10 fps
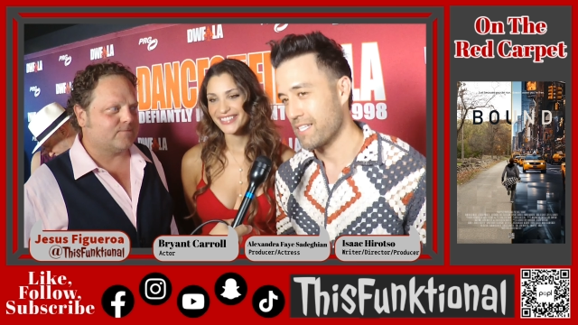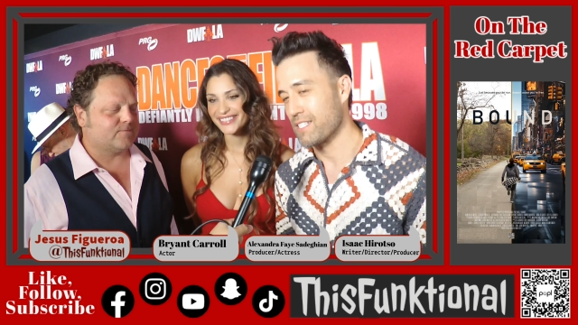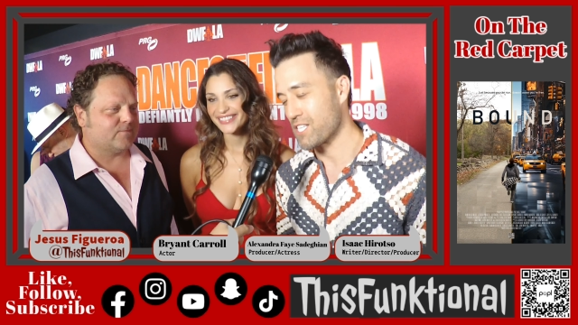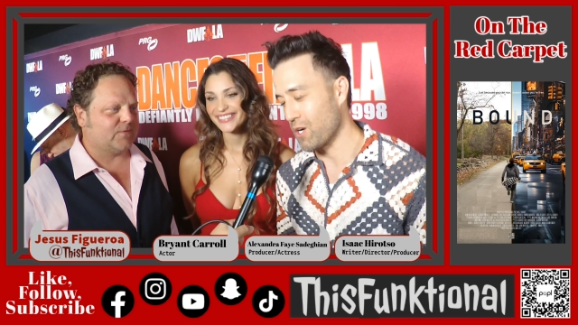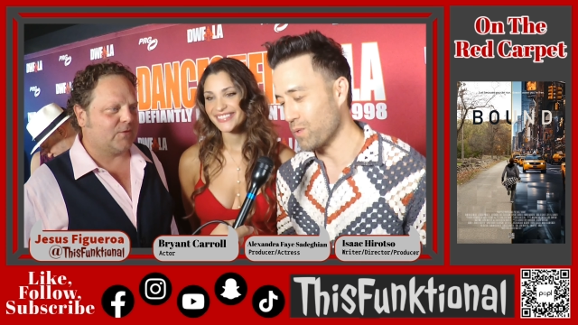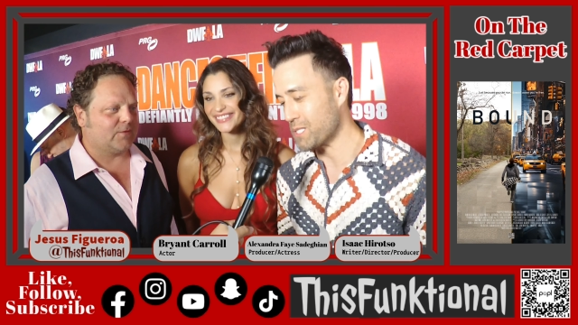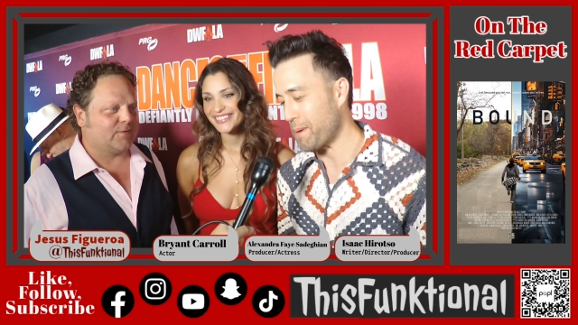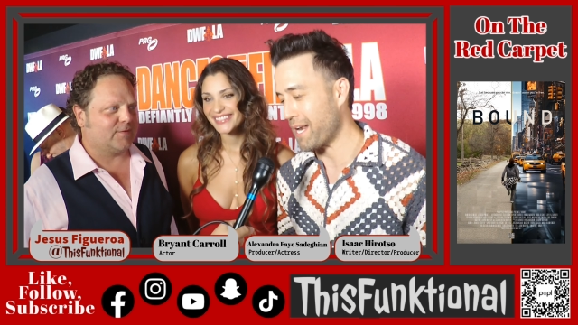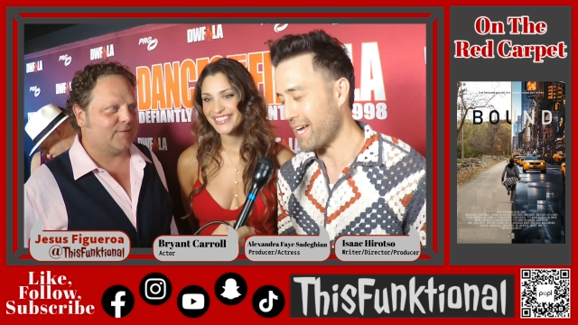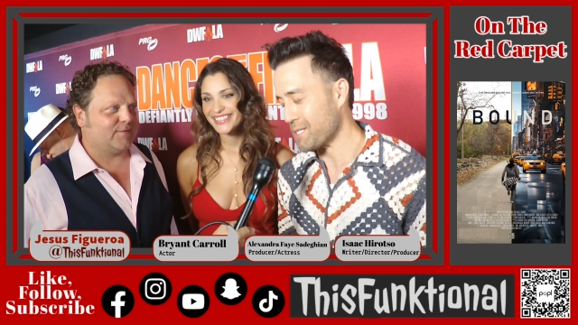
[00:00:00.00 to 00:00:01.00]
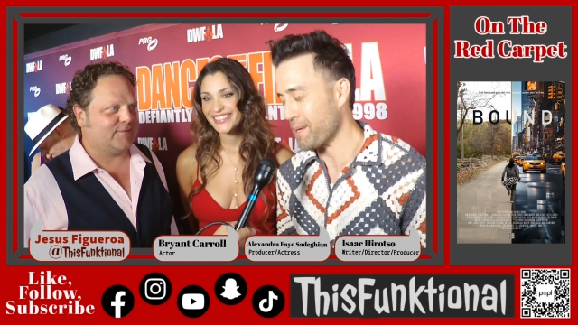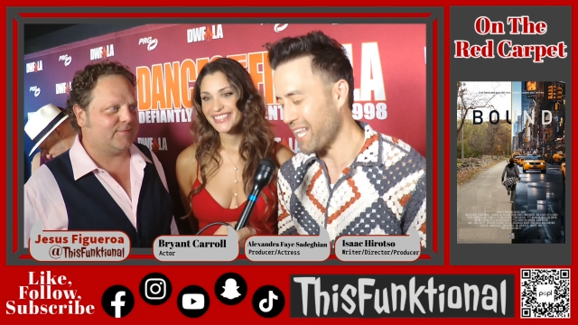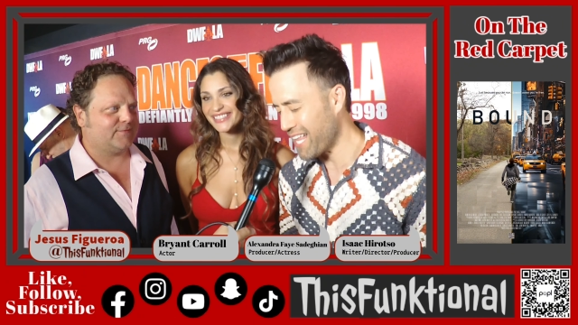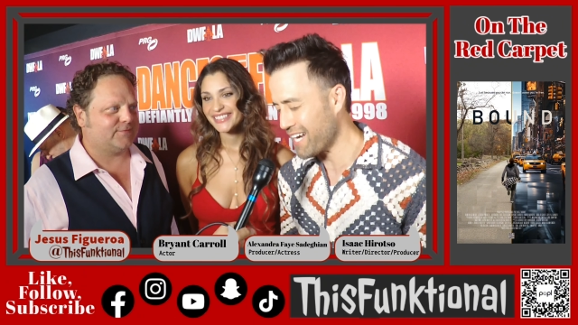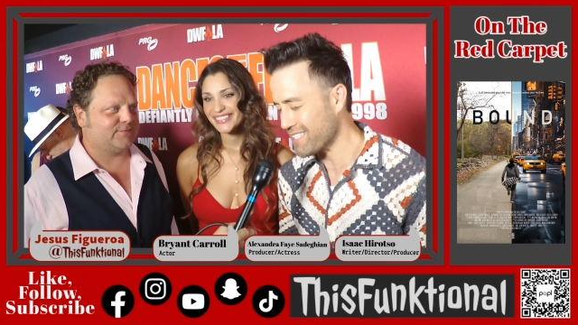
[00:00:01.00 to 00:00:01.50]
Speaker 1: And so we spent I
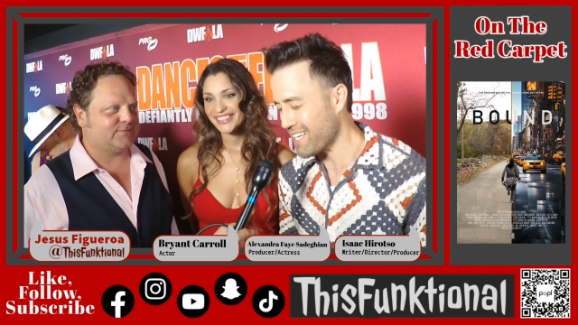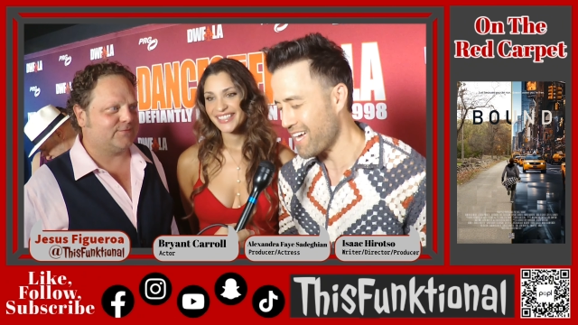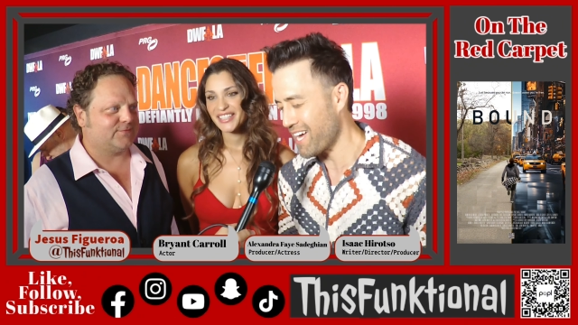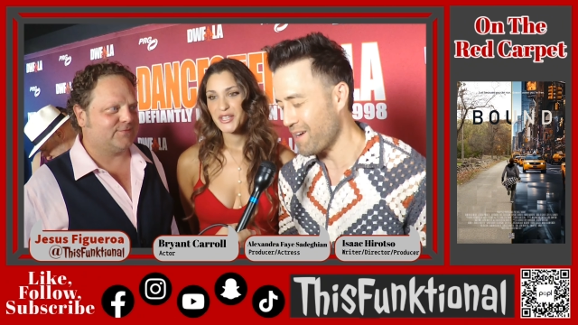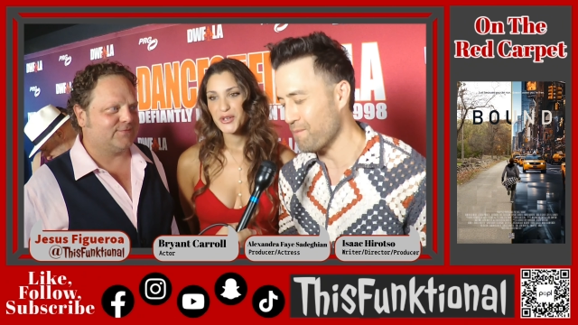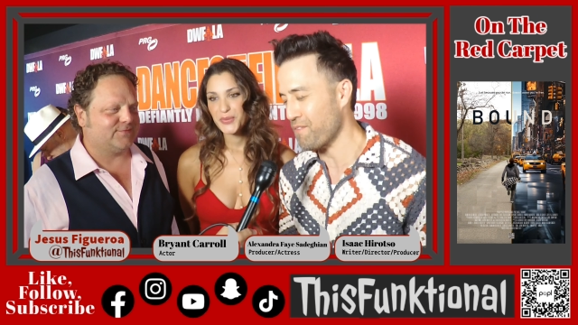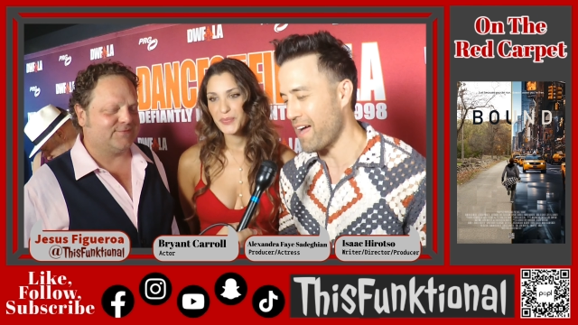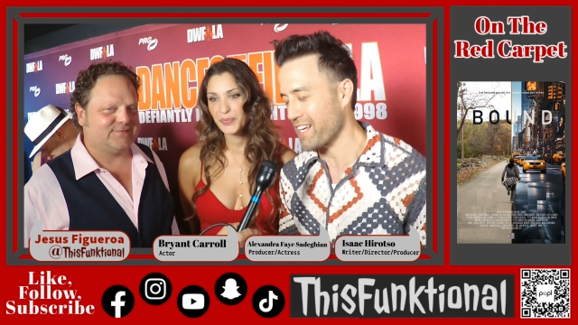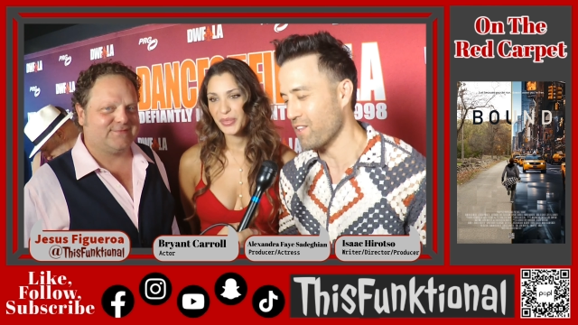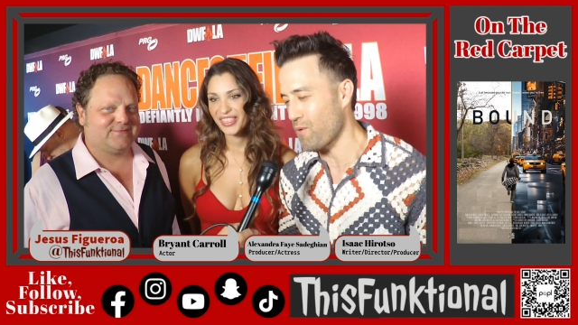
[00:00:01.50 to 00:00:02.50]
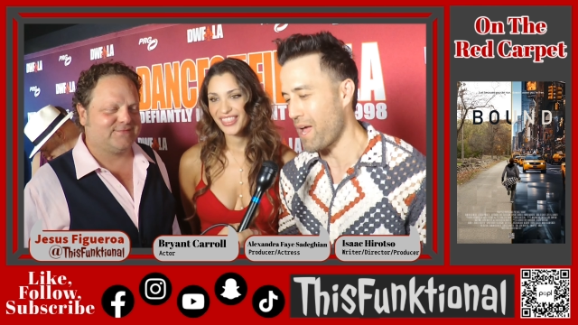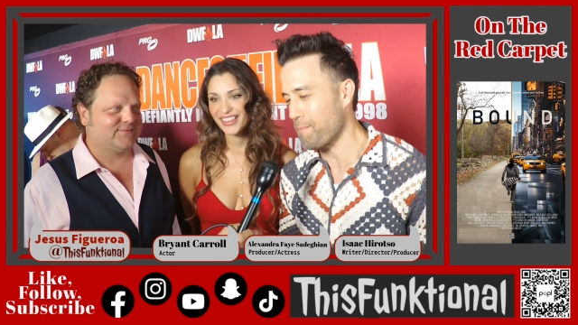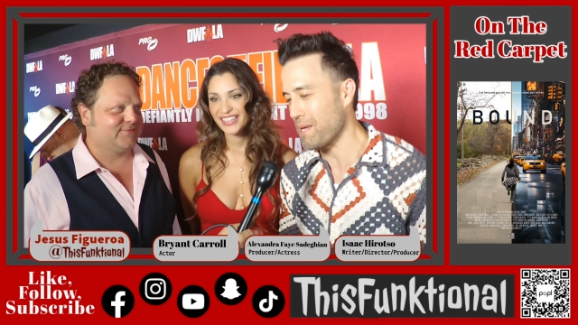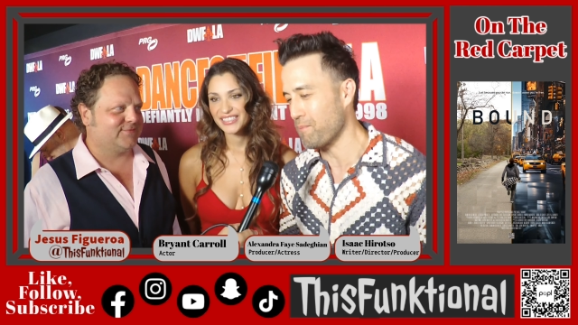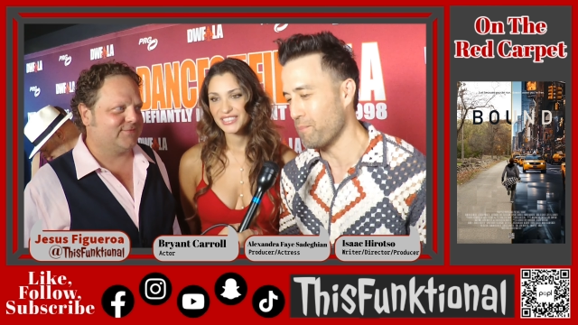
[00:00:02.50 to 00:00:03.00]
spent a lot of time finding the
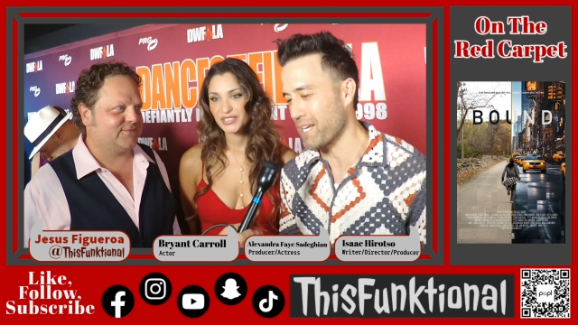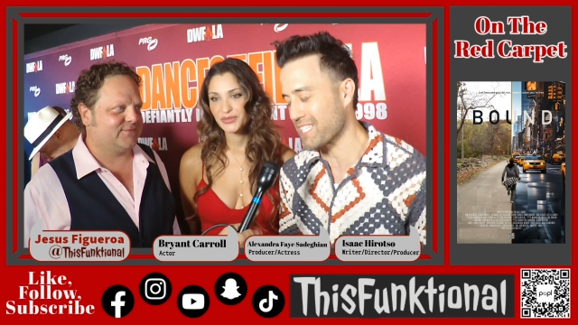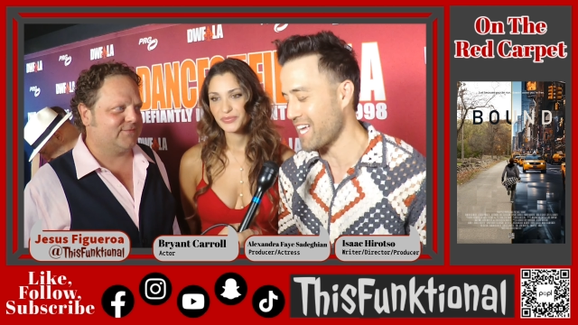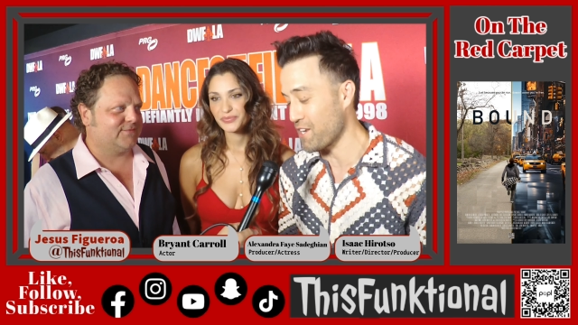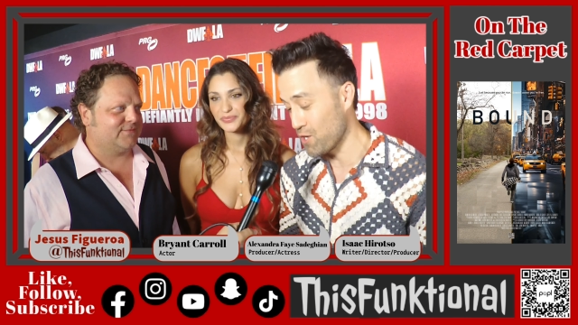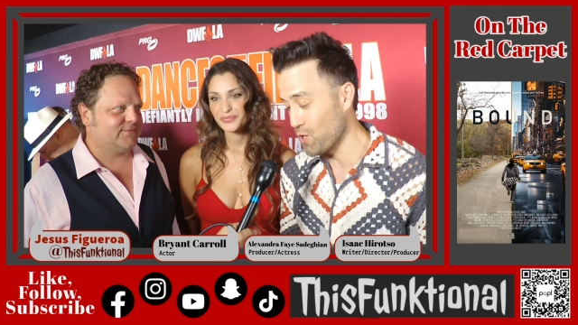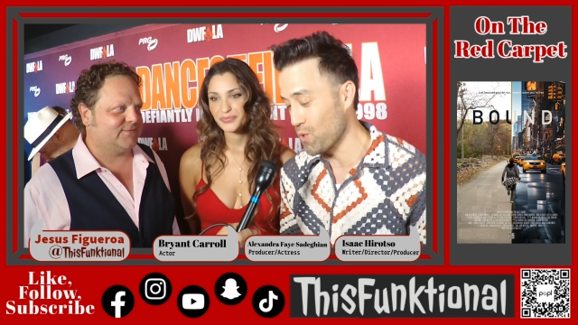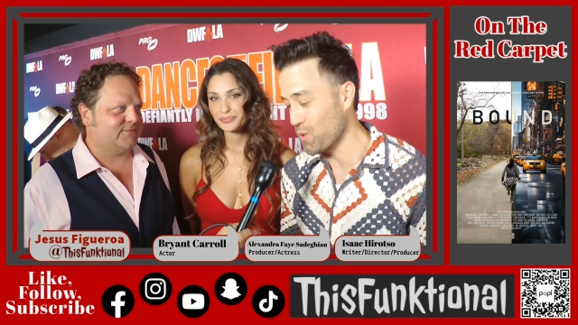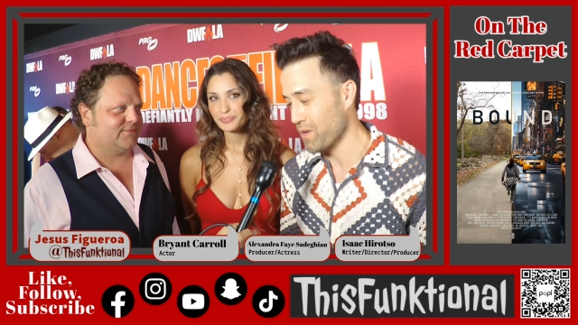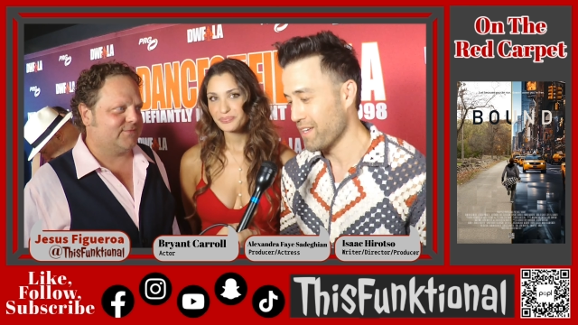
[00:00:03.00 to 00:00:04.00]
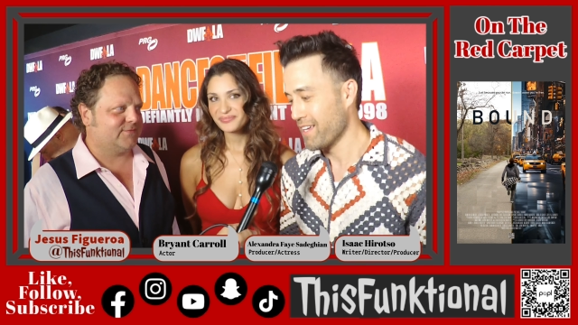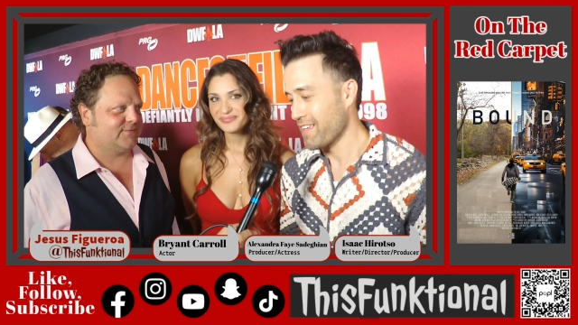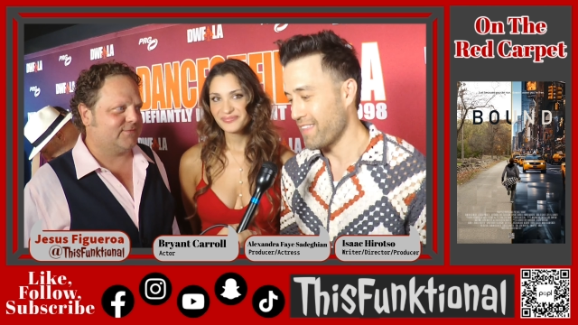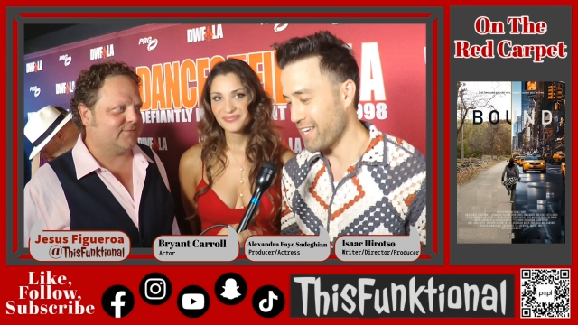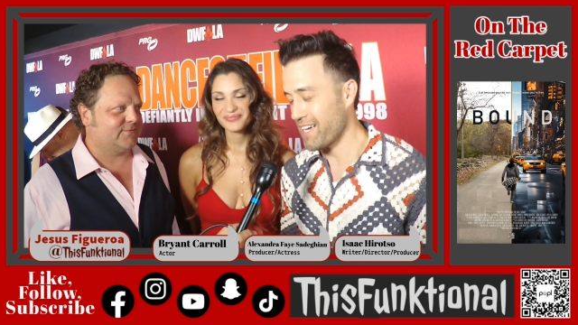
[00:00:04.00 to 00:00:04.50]
right people because I knew
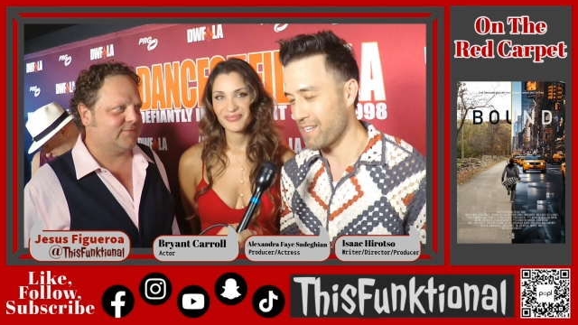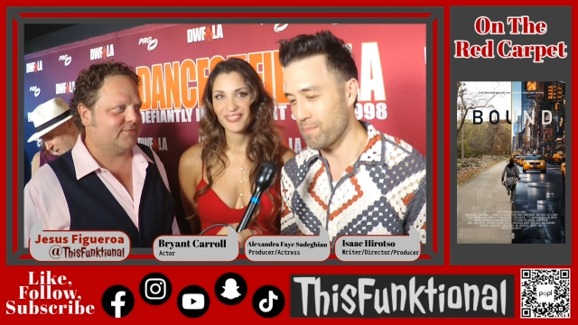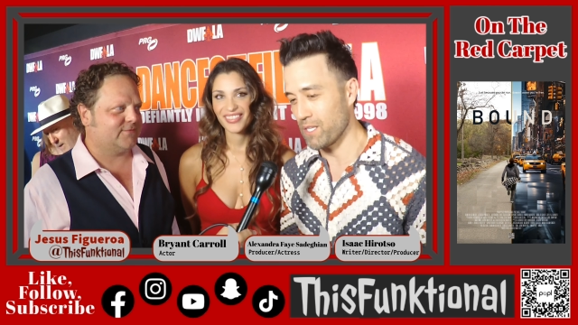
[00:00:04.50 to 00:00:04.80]
they had to